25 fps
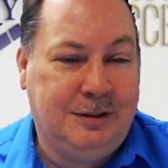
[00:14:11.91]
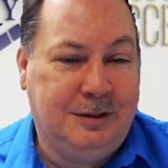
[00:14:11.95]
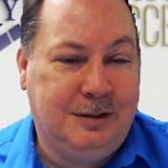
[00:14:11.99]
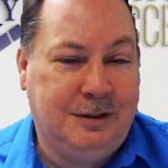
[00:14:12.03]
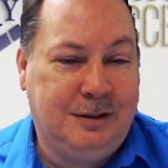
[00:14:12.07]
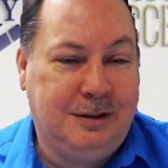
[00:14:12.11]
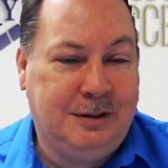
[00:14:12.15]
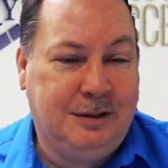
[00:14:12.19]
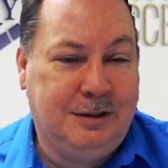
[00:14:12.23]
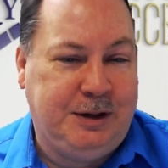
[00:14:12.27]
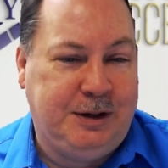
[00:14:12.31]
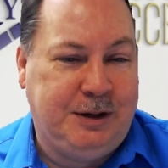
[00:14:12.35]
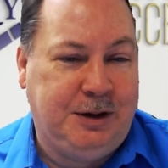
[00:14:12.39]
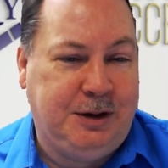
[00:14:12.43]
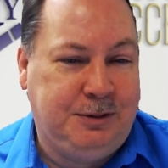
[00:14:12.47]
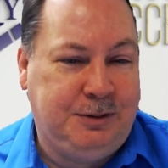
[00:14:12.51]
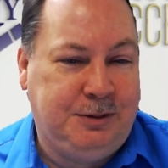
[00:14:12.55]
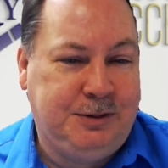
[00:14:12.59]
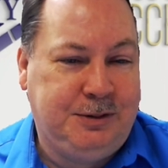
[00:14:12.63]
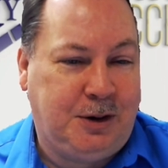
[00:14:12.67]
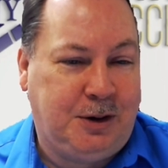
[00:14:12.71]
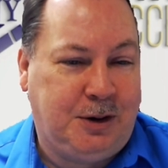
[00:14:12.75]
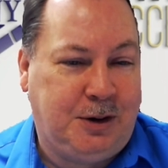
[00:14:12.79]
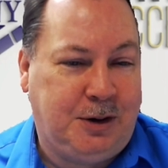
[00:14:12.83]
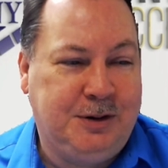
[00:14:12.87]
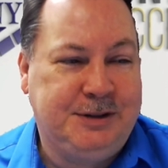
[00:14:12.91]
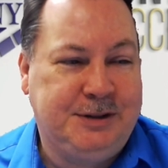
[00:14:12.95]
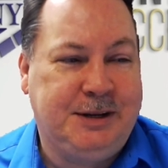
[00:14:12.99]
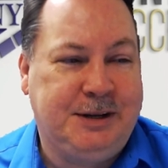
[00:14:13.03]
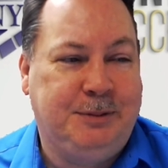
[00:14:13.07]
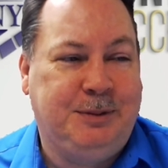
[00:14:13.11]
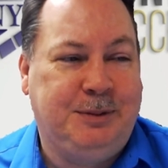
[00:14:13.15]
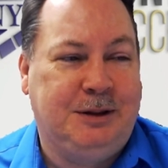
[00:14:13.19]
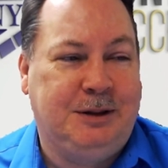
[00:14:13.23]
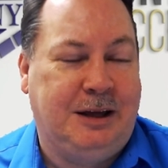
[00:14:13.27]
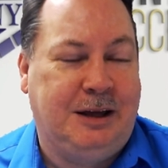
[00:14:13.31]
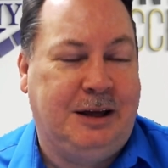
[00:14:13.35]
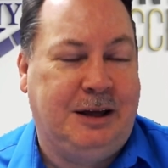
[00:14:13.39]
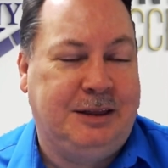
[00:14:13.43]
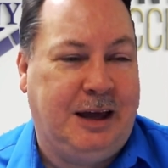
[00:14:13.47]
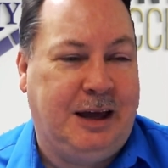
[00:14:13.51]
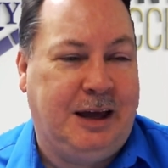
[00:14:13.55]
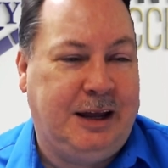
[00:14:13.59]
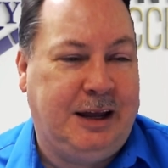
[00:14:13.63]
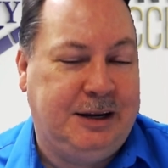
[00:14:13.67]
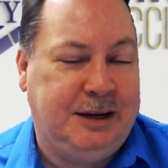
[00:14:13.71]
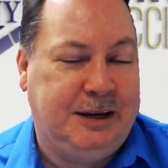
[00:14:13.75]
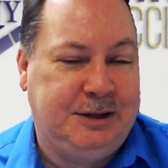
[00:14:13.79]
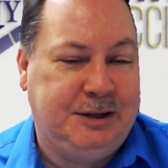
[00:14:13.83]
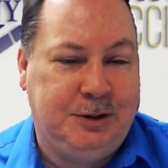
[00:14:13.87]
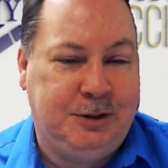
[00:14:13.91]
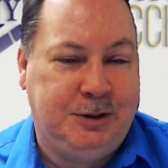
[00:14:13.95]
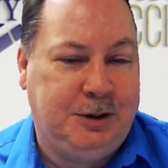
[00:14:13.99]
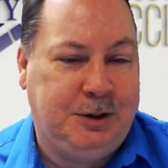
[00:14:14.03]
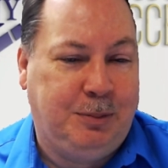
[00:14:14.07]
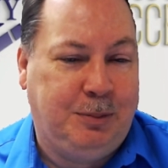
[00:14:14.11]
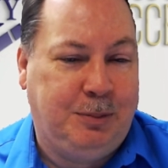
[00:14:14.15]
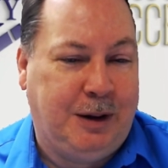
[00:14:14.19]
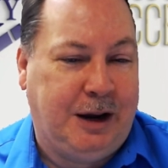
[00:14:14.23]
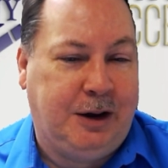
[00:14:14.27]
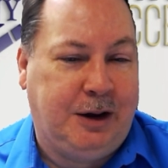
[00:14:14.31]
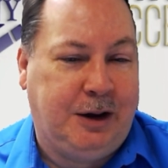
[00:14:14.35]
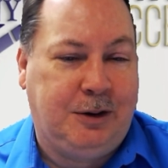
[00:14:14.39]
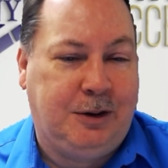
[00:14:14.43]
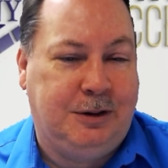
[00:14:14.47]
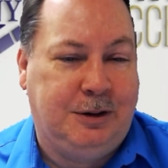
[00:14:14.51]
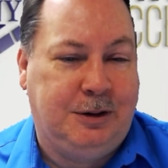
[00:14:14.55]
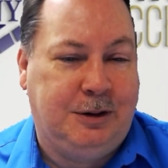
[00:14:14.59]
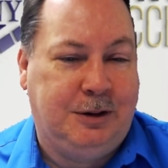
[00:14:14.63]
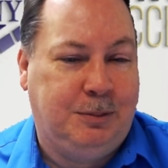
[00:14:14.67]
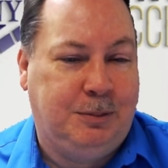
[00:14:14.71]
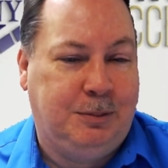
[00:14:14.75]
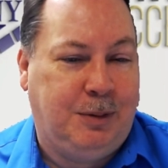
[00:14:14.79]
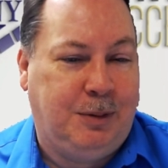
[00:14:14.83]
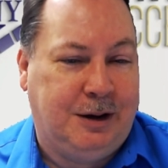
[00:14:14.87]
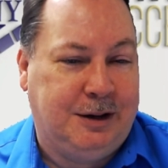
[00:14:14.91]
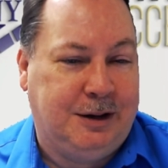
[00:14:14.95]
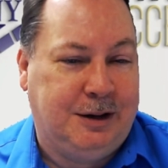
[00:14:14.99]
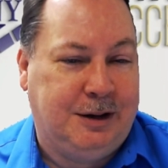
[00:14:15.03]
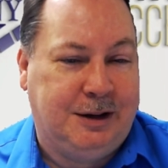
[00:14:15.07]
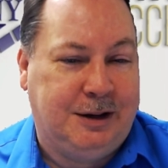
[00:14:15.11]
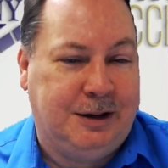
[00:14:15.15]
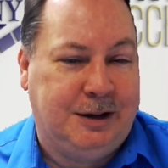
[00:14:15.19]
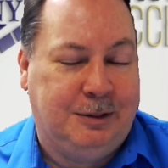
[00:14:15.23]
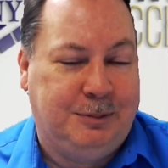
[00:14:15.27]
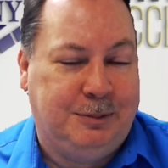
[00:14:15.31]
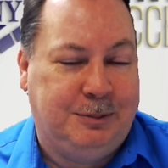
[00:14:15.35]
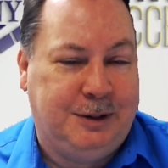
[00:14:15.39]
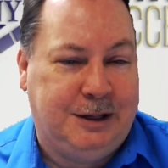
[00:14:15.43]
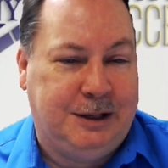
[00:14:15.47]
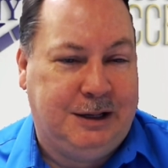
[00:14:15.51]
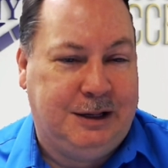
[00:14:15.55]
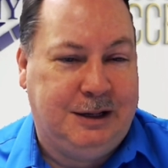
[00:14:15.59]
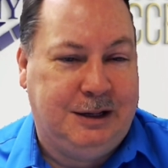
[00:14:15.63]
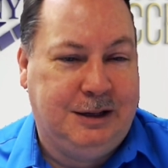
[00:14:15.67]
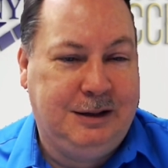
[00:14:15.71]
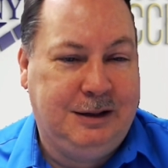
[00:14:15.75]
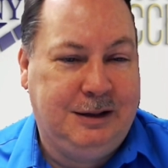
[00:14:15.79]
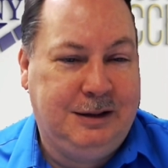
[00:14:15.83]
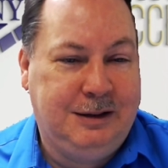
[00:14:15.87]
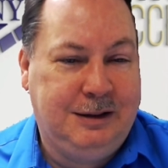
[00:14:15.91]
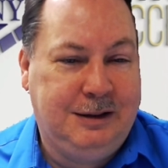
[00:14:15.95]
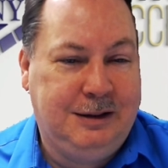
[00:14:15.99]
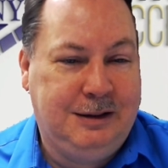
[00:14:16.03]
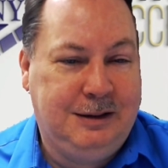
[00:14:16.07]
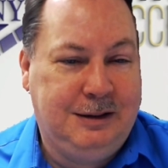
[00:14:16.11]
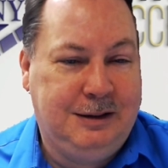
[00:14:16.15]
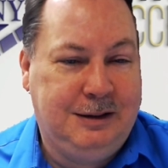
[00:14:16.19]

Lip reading: And when you turn something like that into your banker or your bonding company,